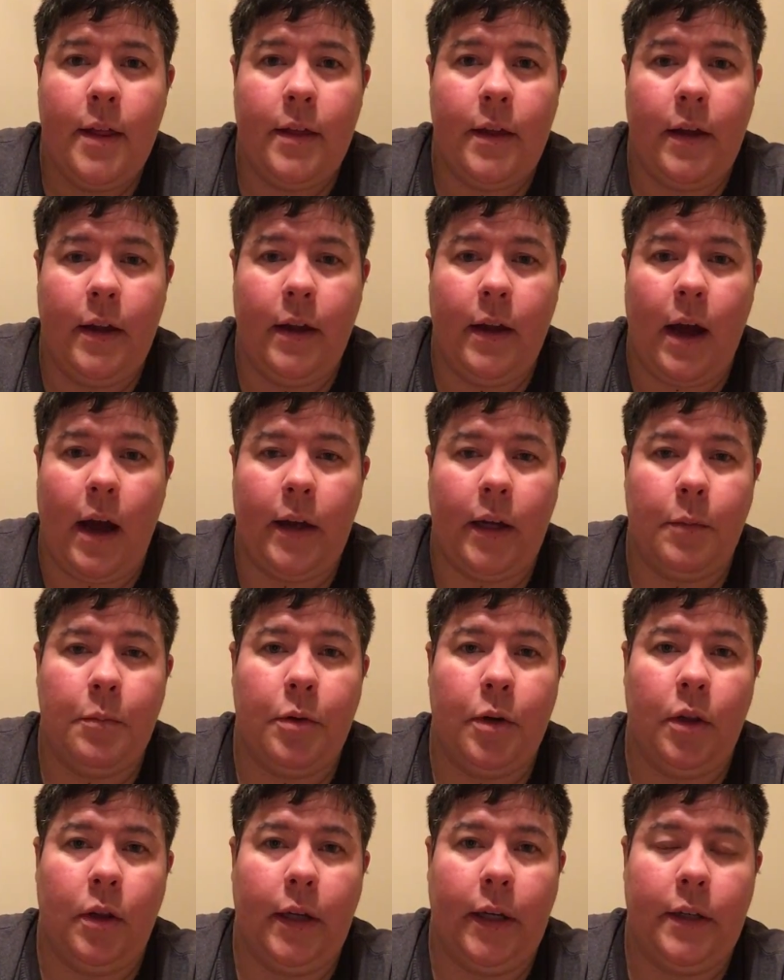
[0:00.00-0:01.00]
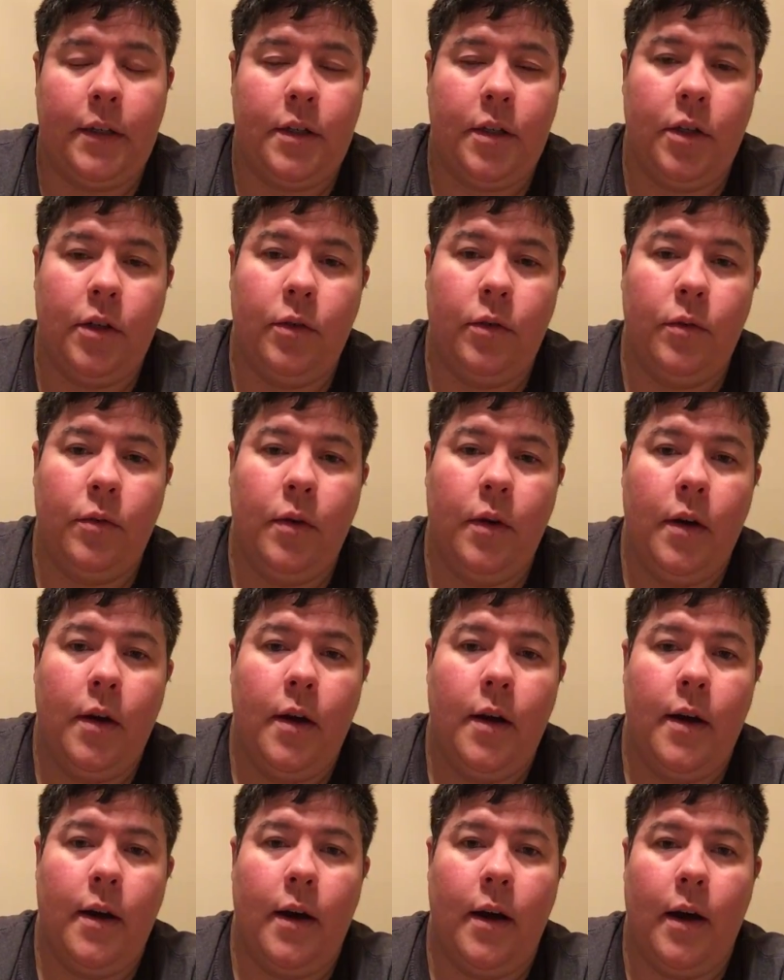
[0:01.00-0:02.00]
that I can put a link to
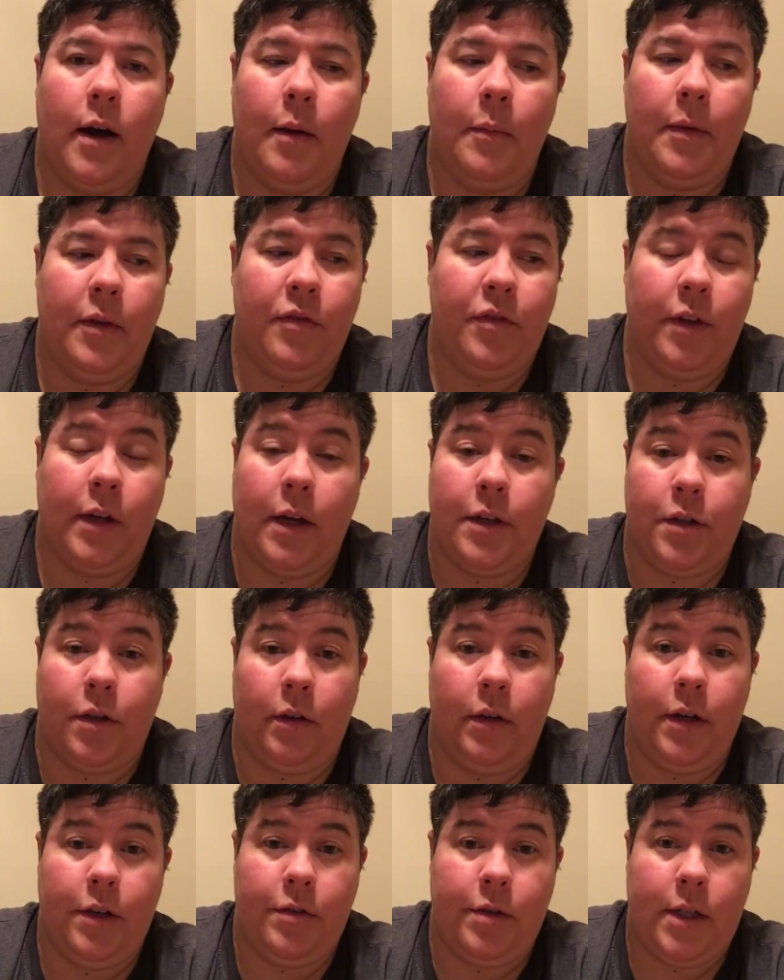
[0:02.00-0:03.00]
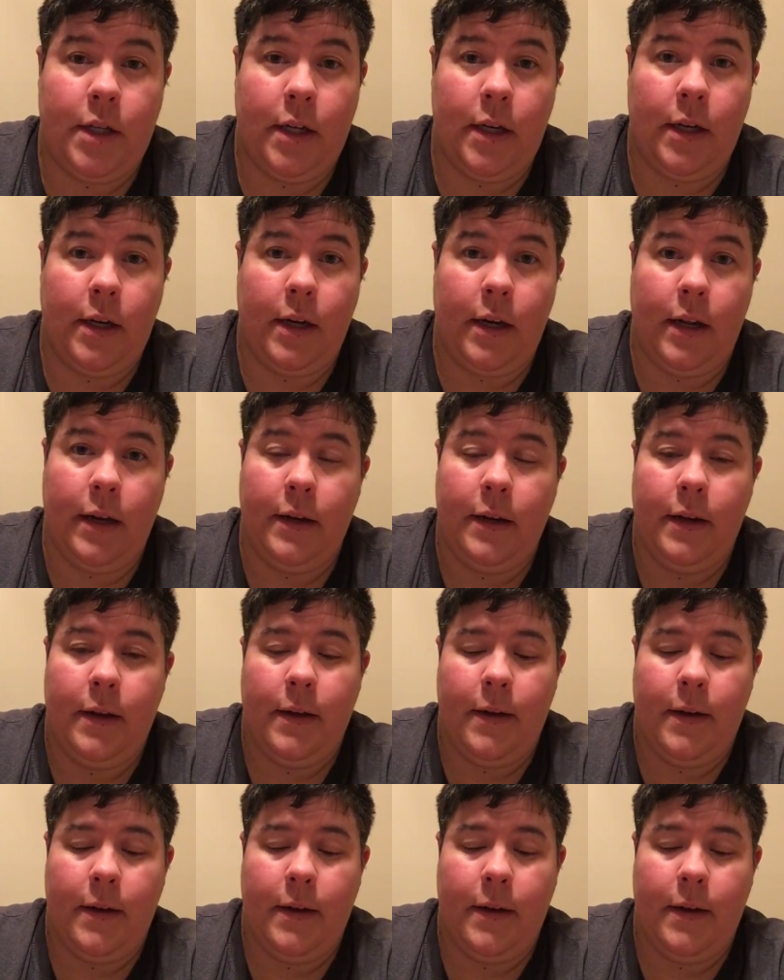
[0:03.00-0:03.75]
if you guys are interested in it.